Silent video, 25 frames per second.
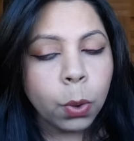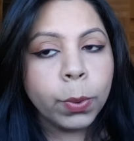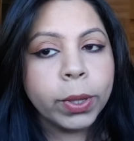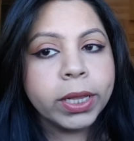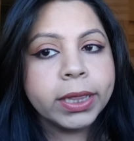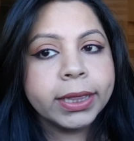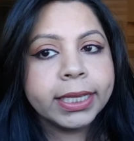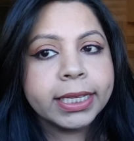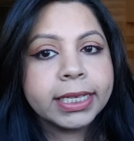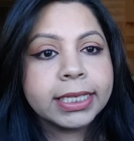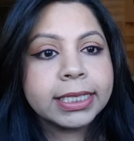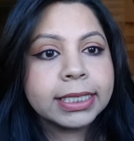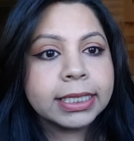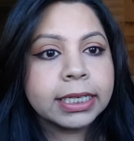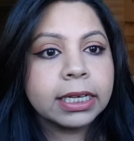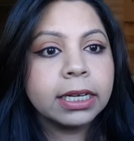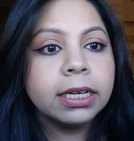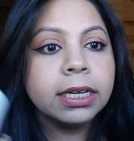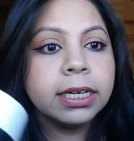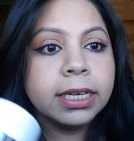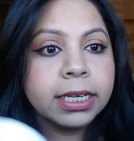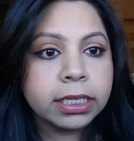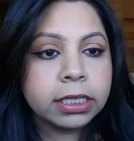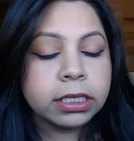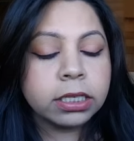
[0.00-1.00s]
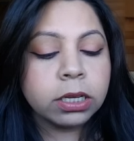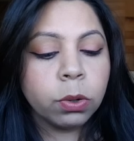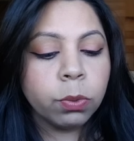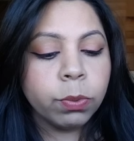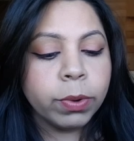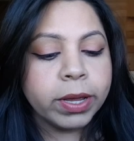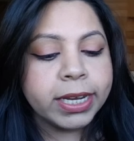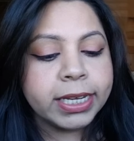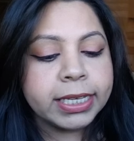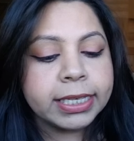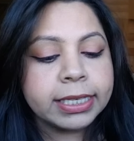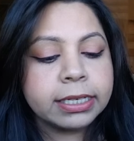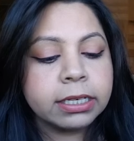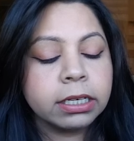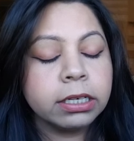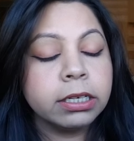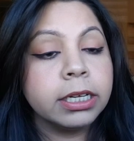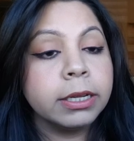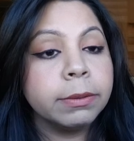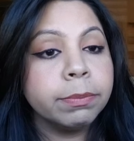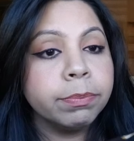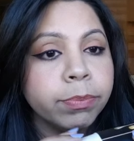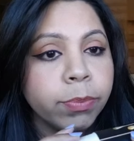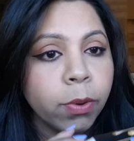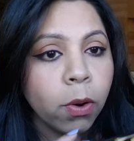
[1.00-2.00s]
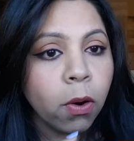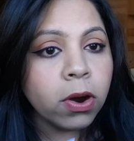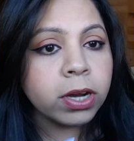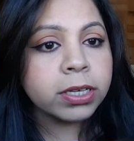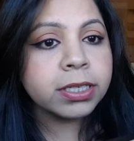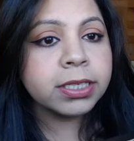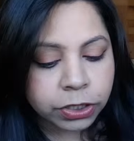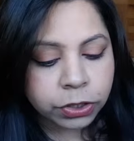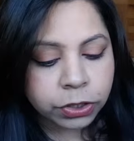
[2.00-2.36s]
Well, this is a very sturdy box.